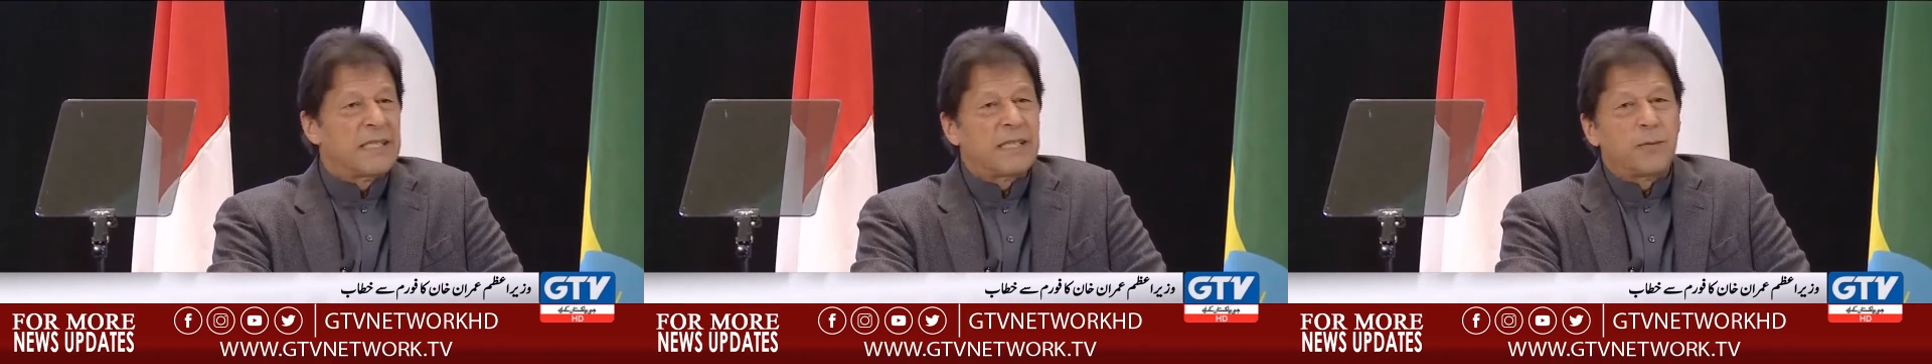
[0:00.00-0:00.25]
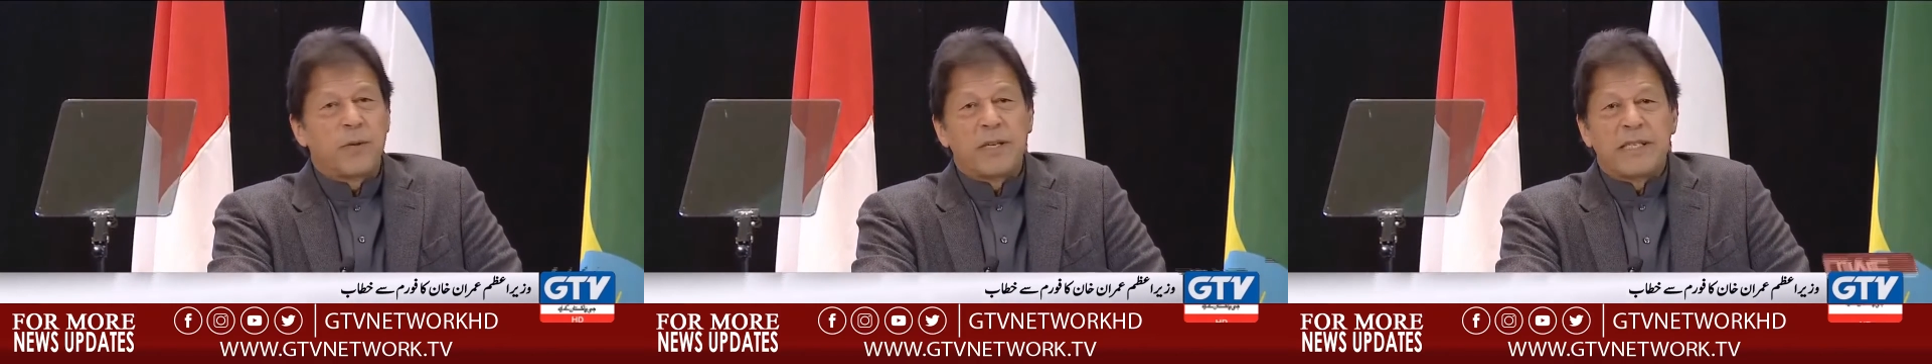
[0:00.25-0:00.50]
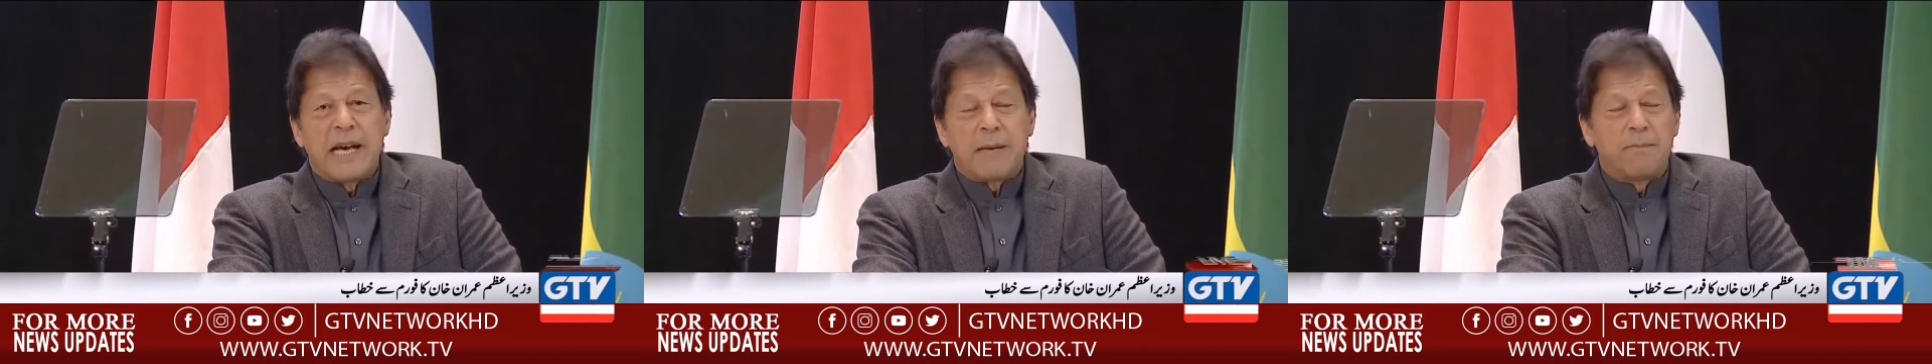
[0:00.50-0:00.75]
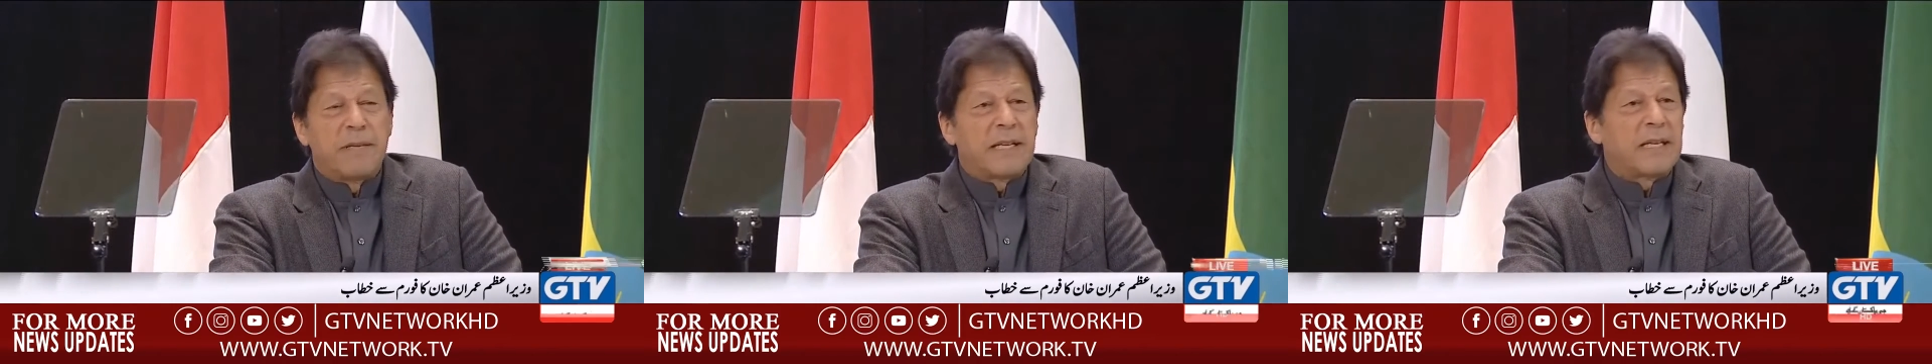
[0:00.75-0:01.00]
this is what is
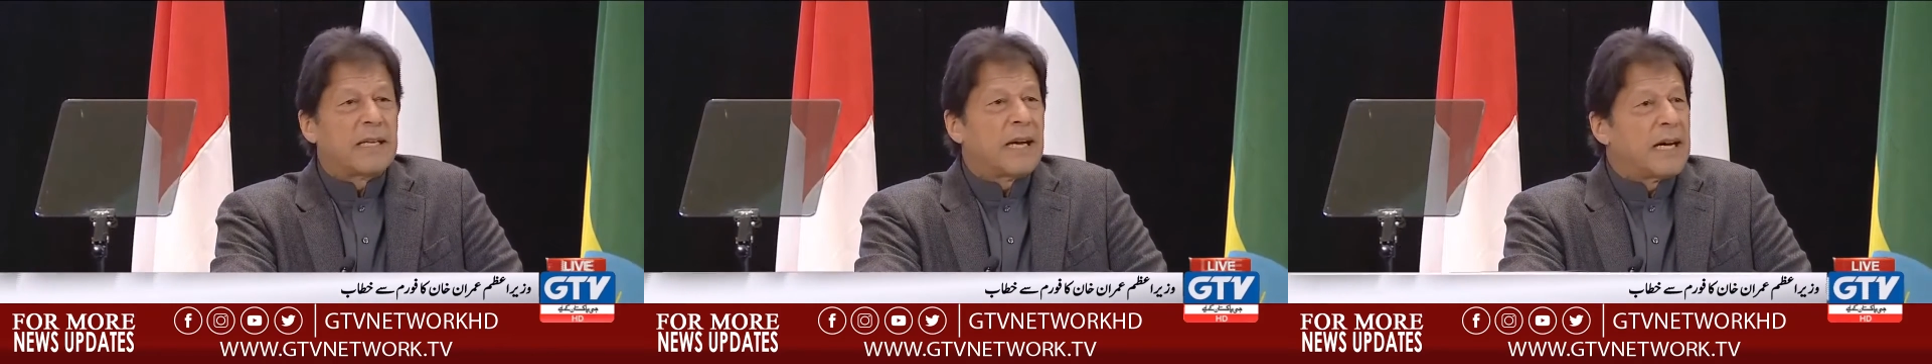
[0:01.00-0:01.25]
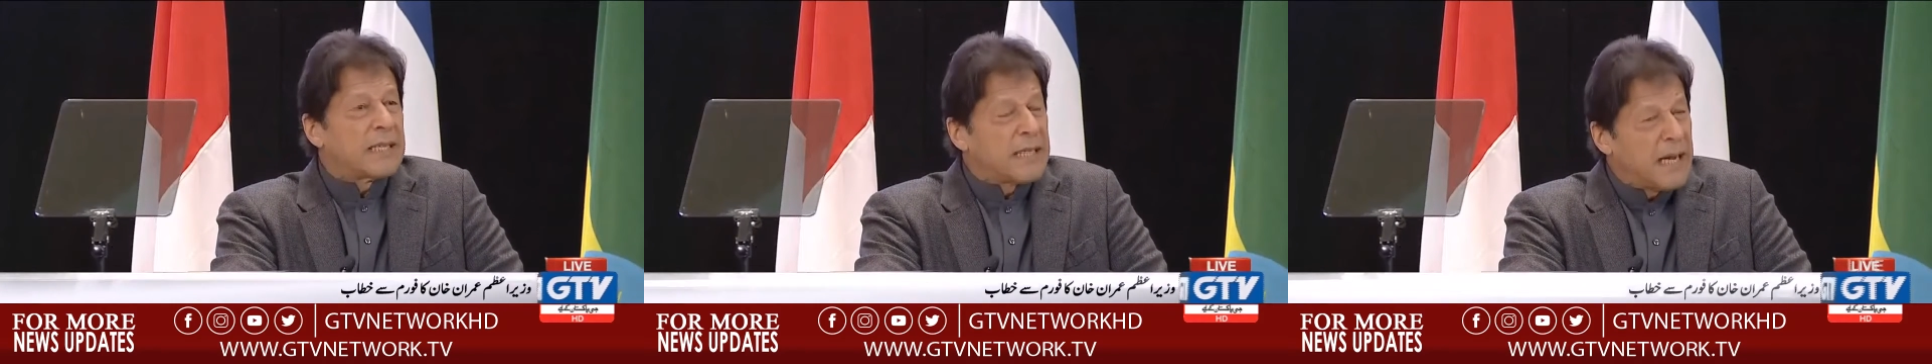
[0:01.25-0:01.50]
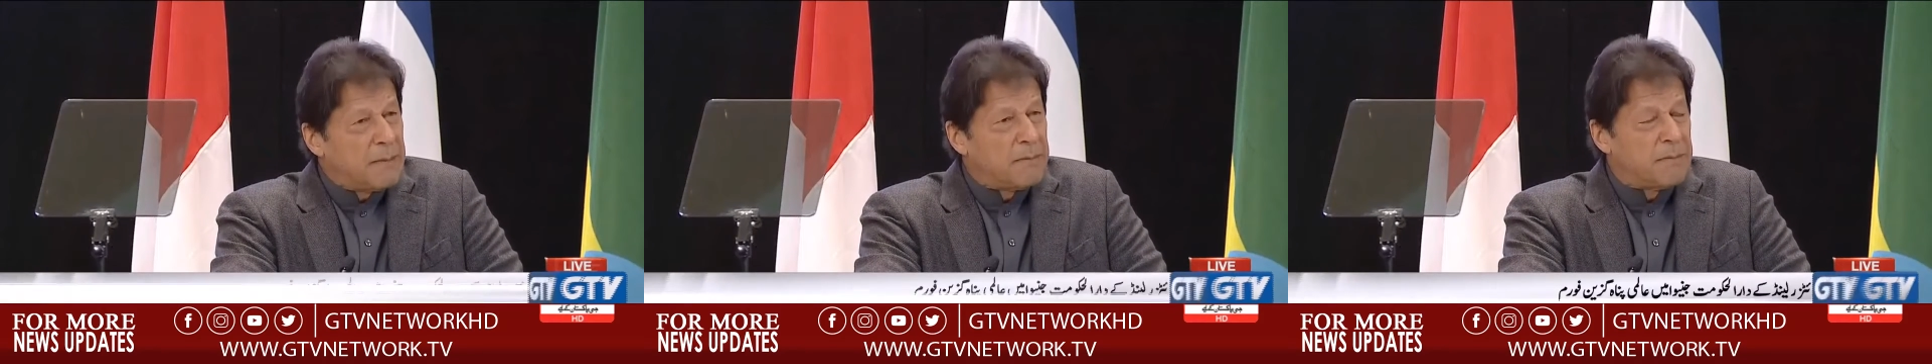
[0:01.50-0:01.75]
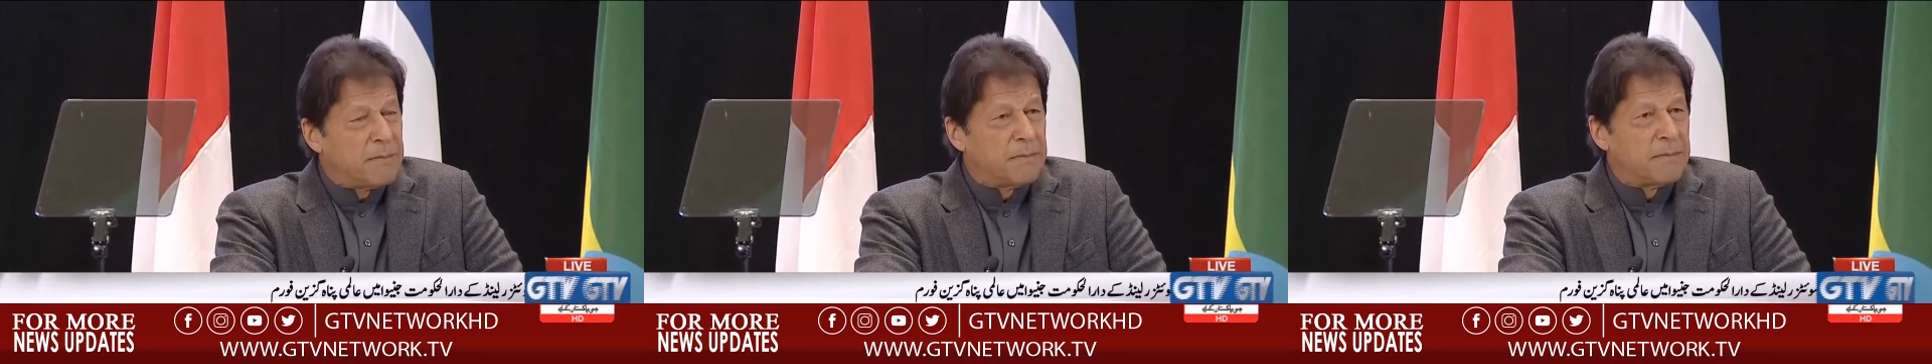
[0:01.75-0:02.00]
happening in
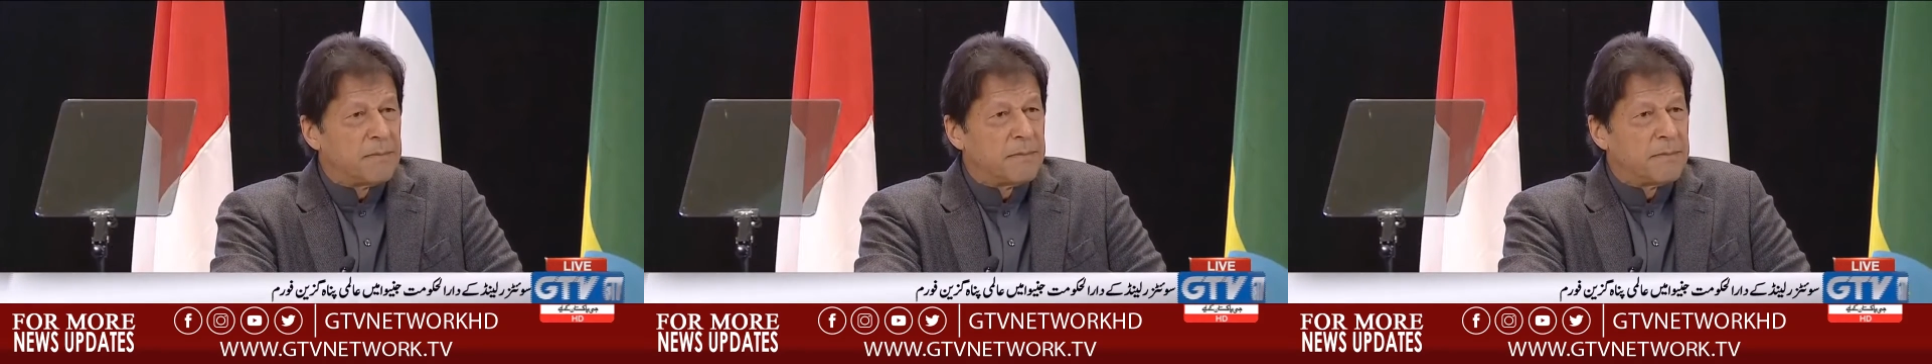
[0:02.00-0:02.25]
Assam.